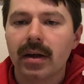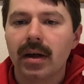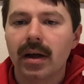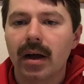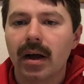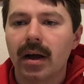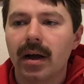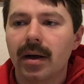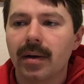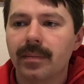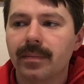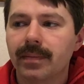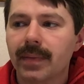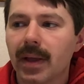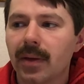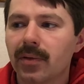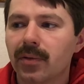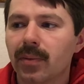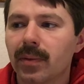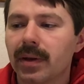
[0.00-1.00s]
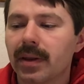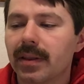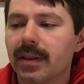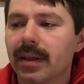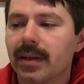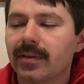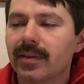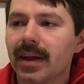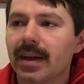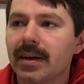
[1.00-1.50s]
Um, that was one of the
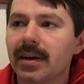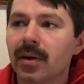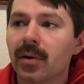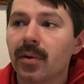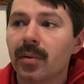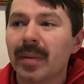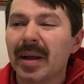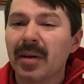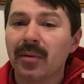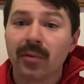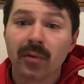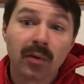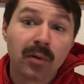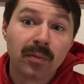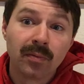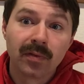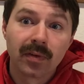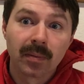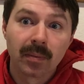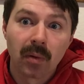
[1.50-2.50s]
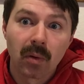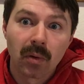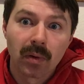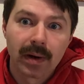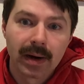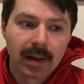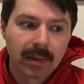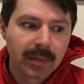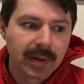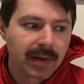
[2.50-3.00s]
things I had to go to make room for more
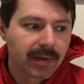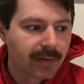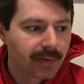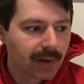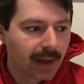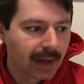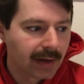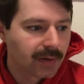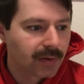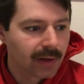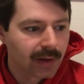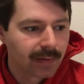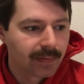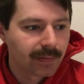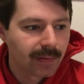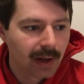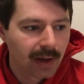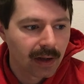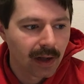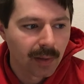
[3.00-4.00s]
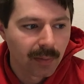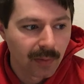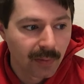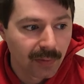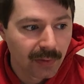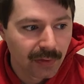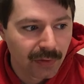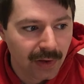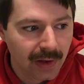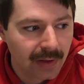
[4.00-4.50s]
helmets. I actually have a couple
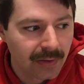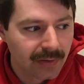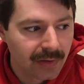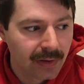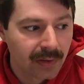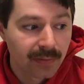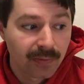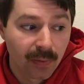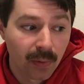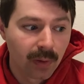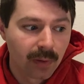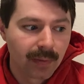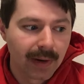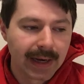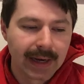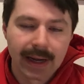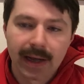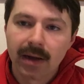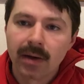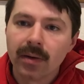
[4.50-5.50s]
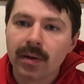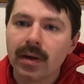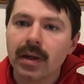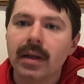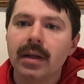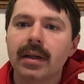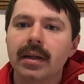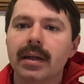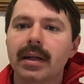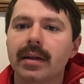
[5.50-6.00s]
for sale still, four right now,
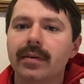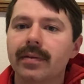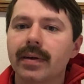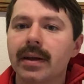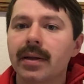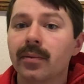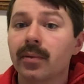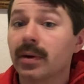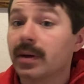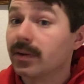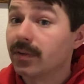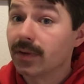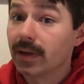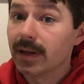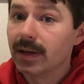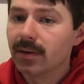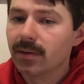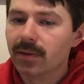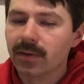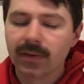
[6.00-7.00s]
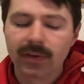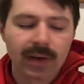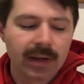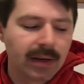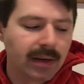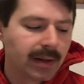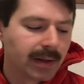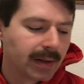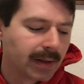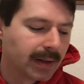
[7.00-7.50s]
if anyone is
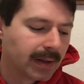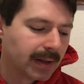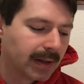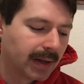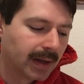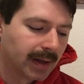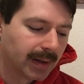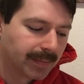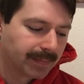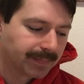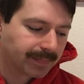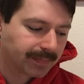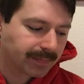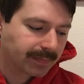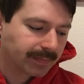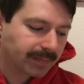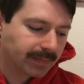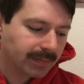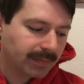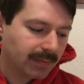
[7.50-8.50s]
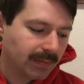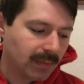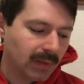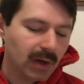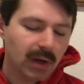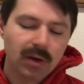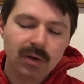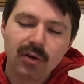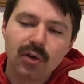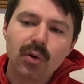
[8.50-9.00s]
interested. Um,
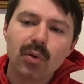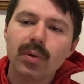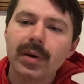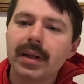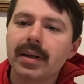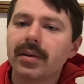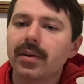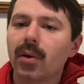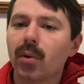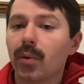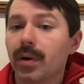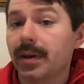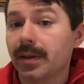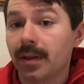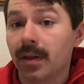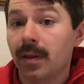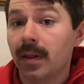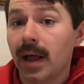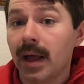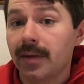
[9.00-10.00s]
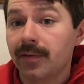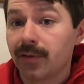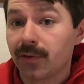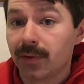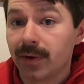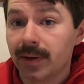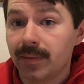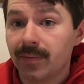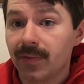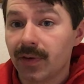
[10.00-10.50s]
tune into of the live
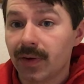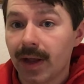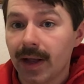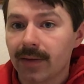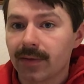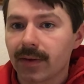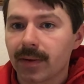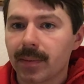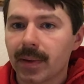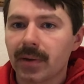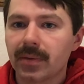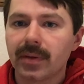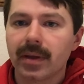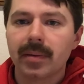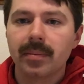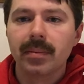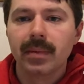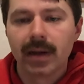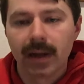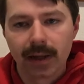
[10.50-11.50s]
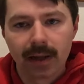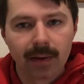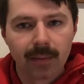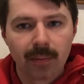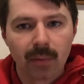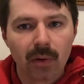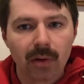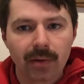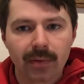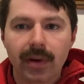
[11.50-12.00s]
streams and ask about them, and I can
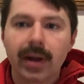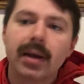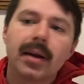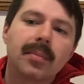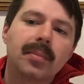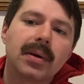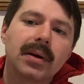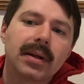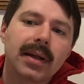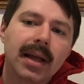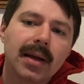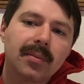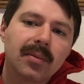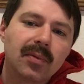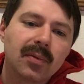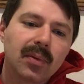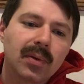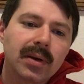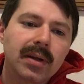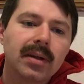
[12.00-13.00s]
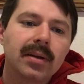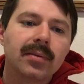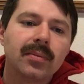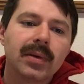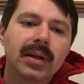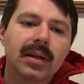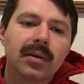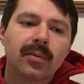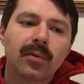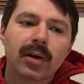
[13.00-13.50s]
pull it right up on camera for you, and
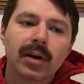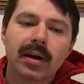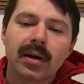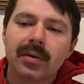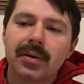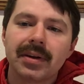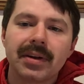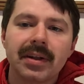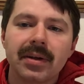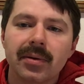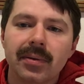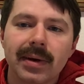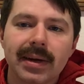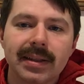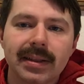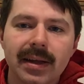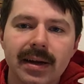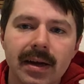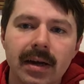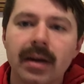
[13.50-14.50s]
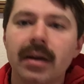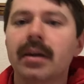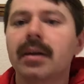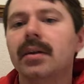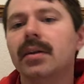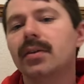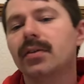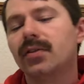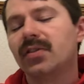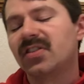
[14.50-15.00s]
we could work out a deal right there.
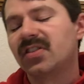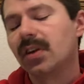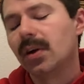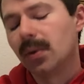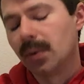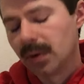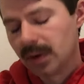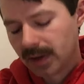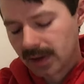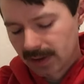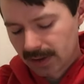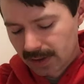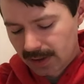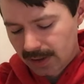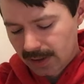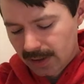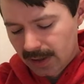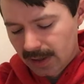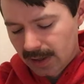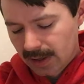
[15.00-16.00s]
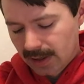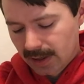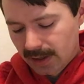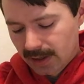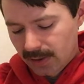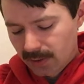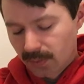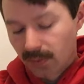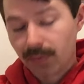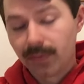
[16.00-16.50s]
So,
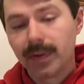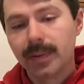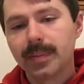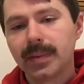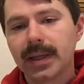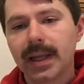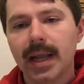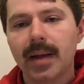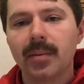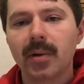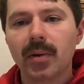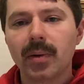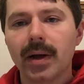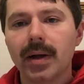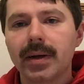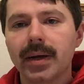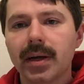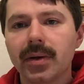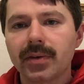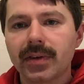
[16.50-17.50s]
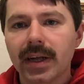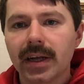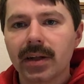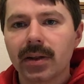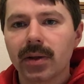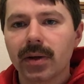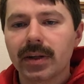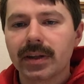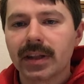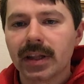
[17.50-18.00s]
we'll flip the camera around now, take a
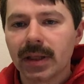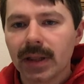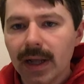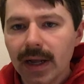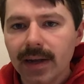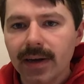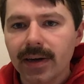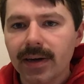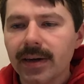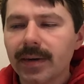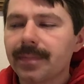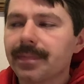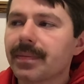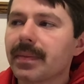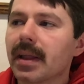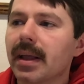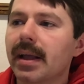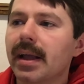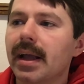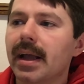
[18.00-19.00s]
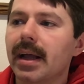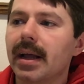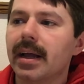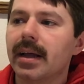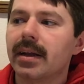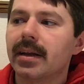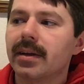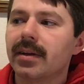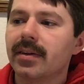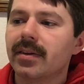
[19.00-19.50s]
look at the liner,
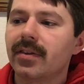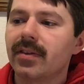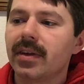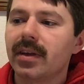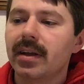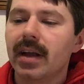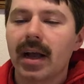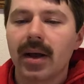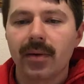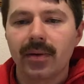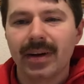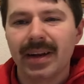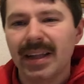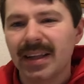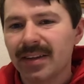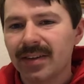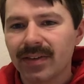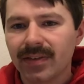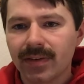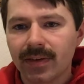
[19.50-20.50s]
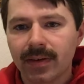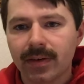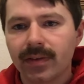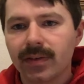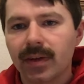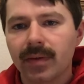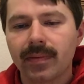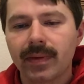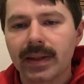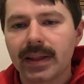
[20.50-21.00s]
and see how it is and
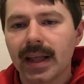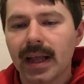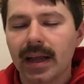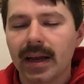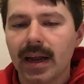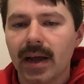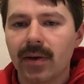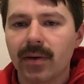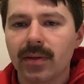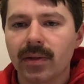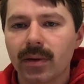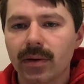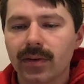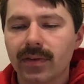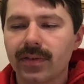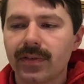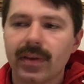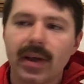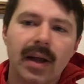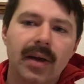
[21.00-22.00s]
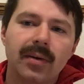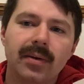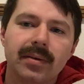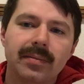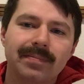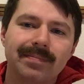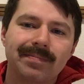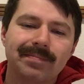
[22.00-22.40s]
stuff like that, how it looks, how it